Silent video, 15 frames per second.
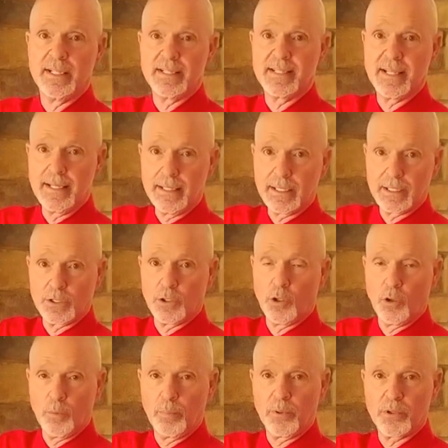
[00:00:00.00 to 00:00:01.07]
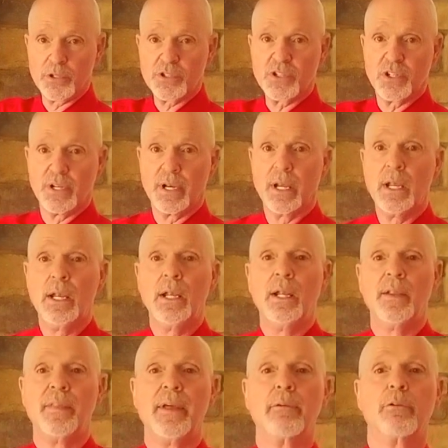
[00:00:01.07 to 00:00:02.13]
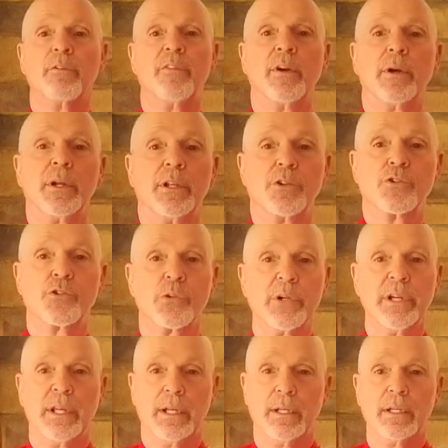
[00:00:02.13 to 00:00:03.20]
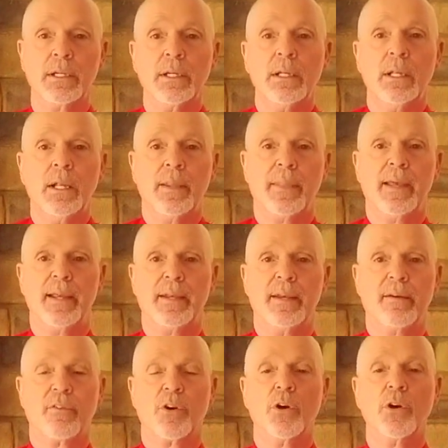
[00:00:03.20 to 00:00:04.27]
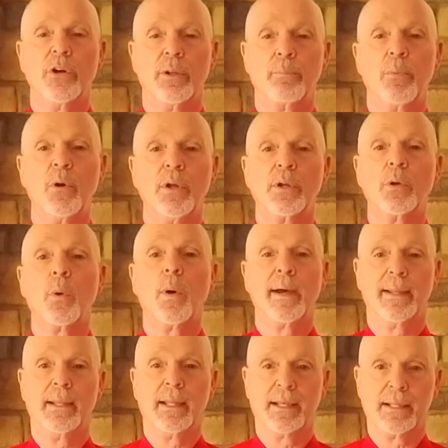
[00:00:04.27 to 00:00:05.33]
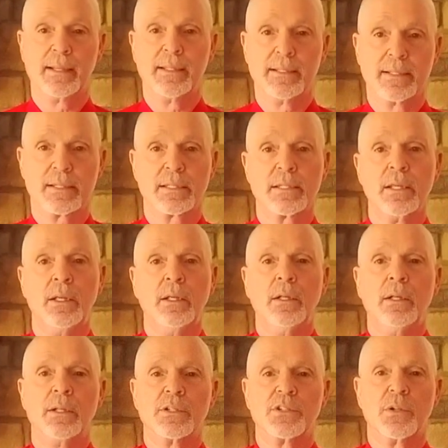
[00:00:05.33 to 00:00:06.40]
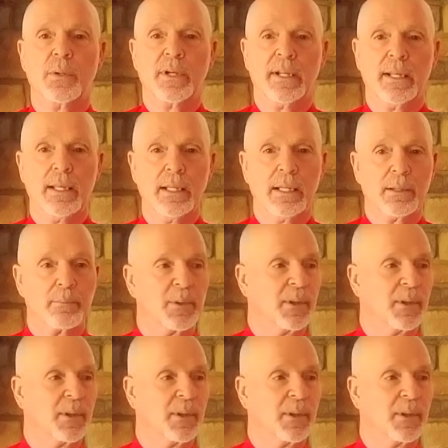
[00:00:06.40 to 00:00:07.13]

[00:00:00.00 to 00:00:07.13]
is healing the whole person, they were very intrigued. They had never heard it put quite like this. So at A Healing